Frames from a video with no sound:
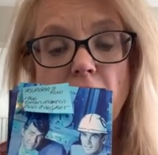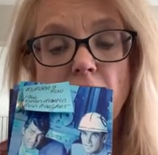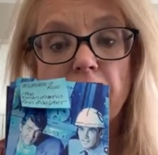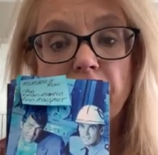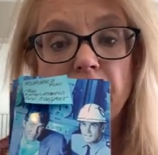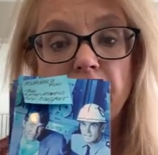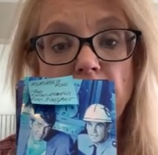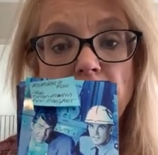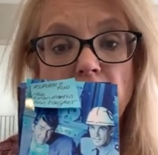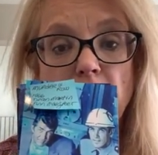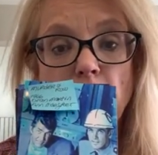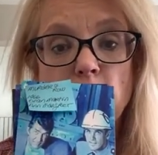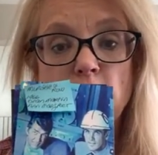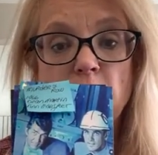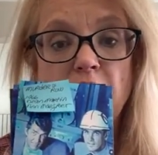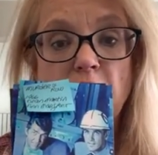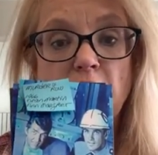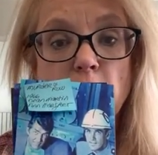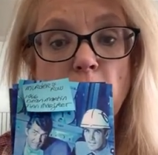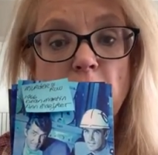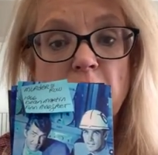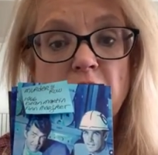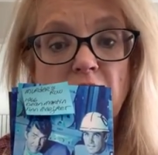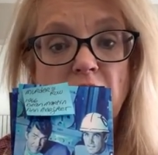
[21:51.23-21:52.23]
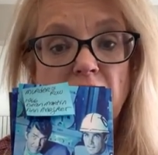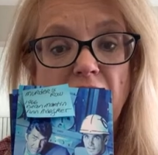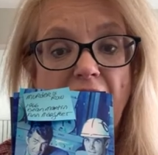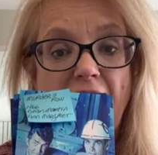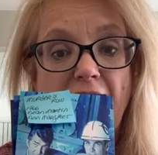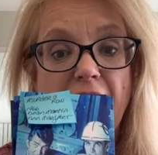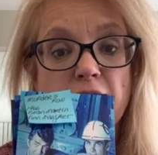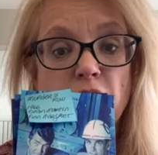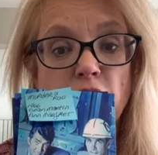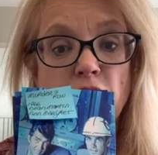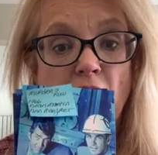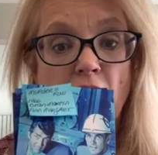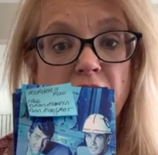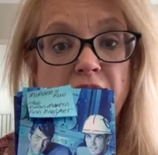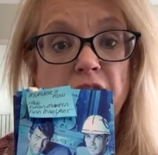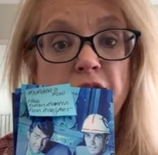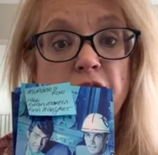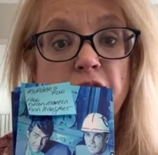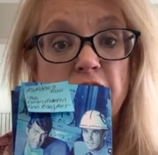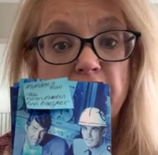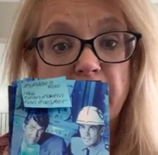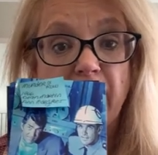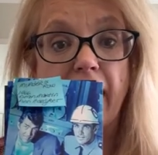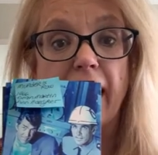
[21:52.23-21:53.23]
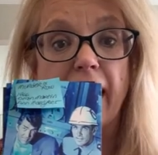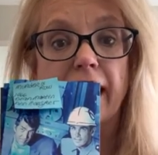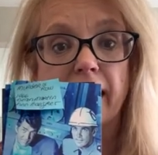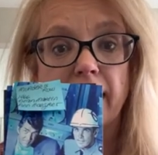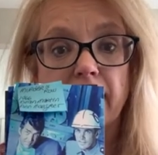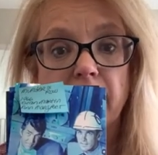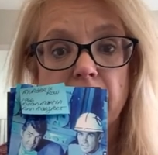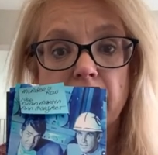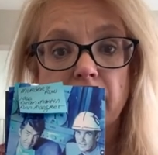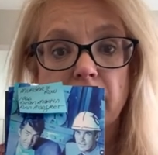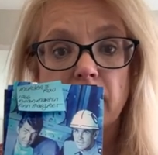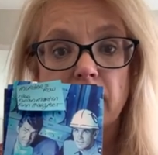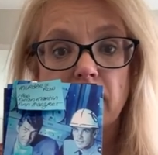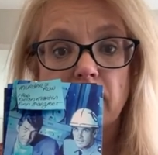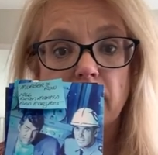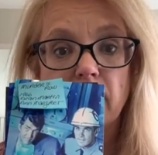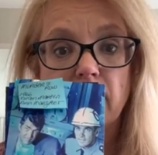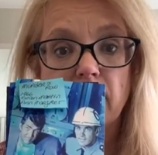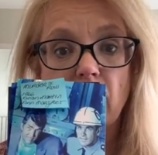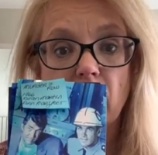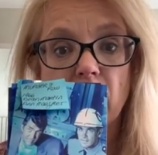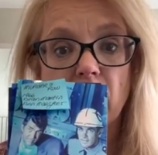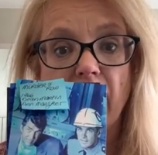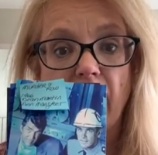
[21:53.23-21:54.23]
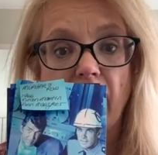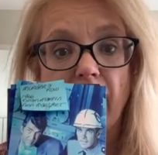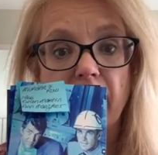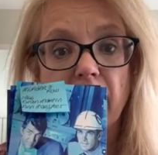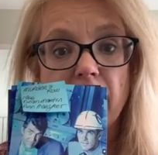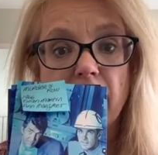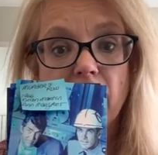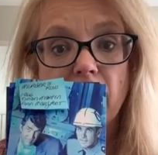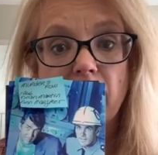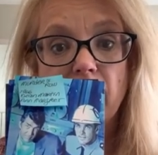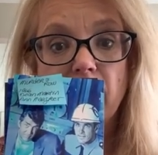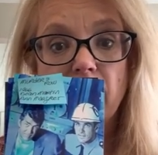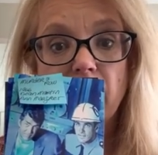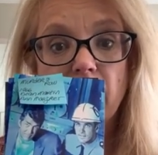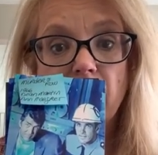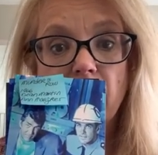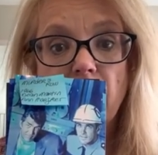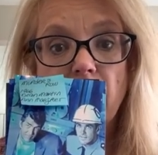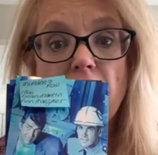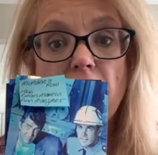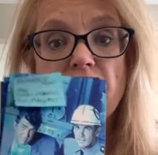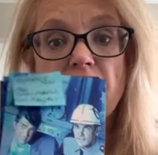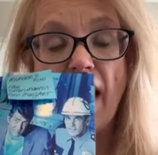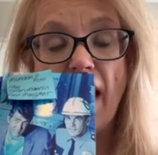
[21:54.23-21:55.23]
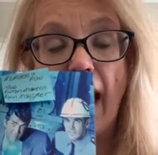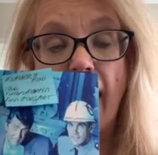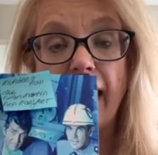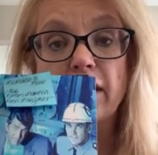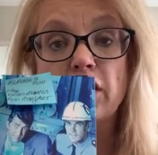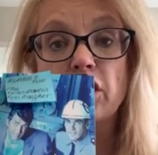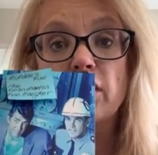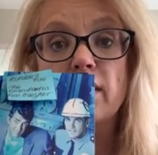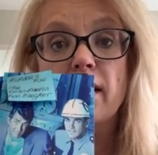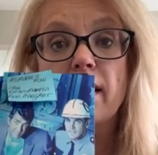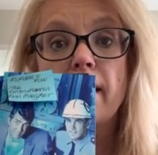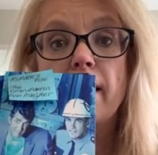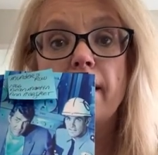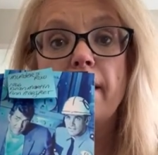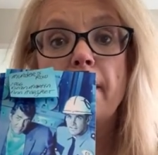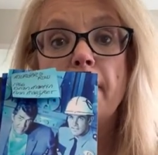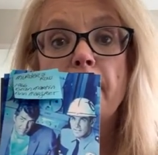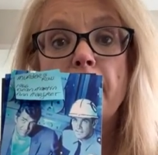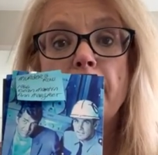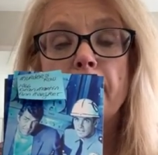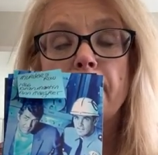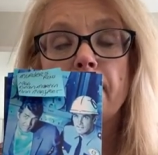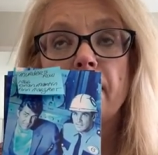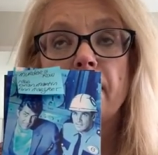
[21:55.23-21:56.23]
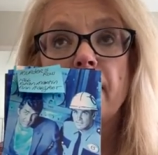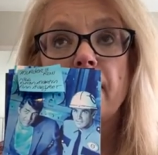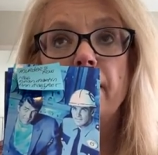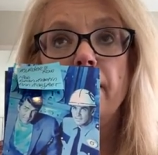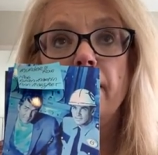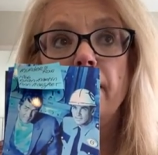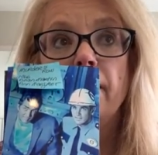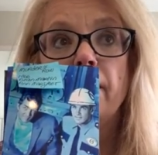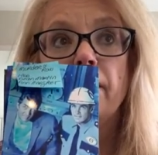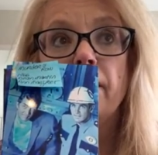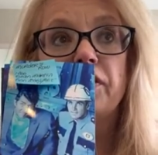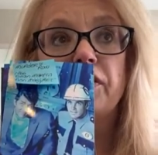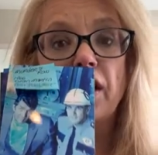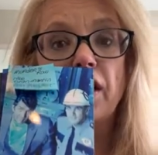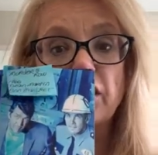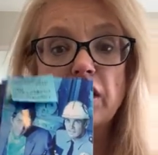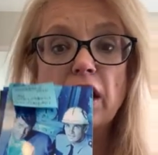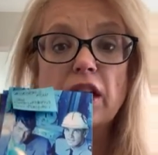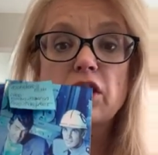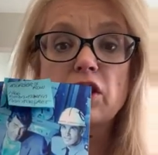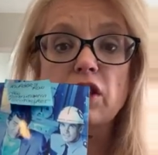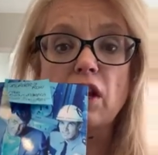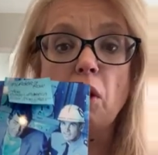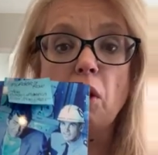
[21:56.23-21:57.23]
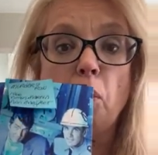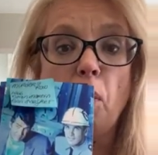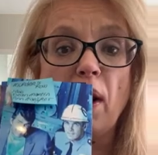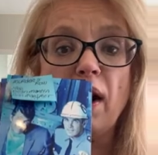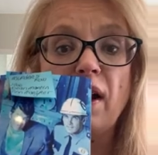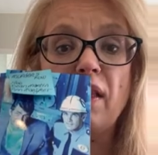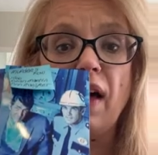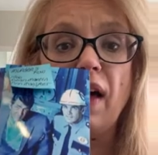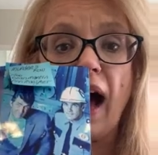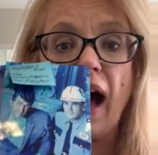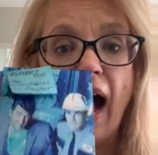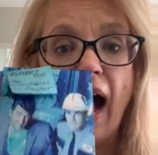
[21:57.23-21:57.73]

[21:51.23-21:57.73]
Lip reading: This was class on a stick. Okay? This is one of